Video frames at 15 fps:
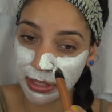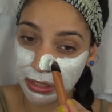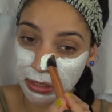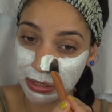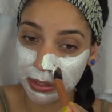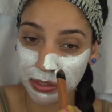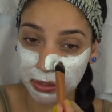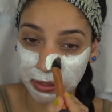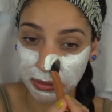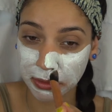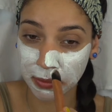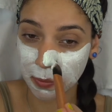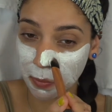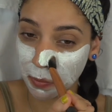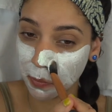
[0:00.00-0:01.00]
like this,
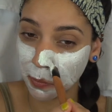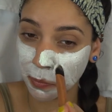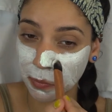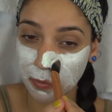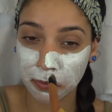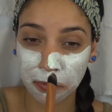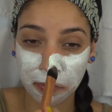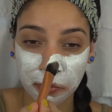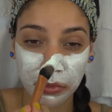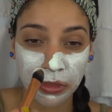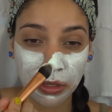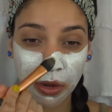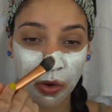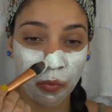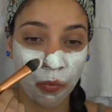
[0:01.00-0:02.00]

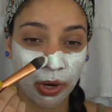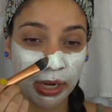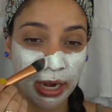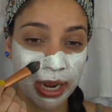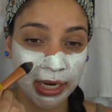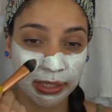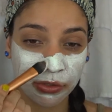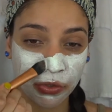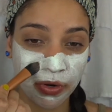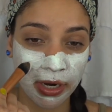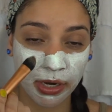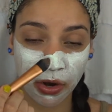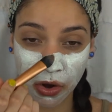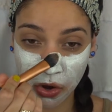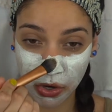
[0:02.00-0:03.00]
when I
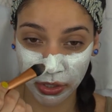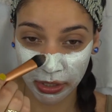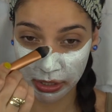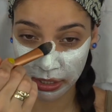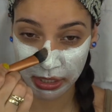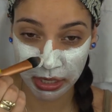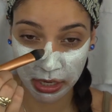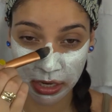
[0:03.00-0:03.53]
try on